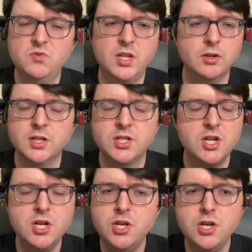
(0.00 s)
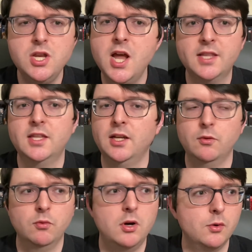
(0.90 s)
there is nothing
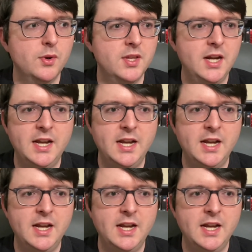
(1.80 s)
wrong with it.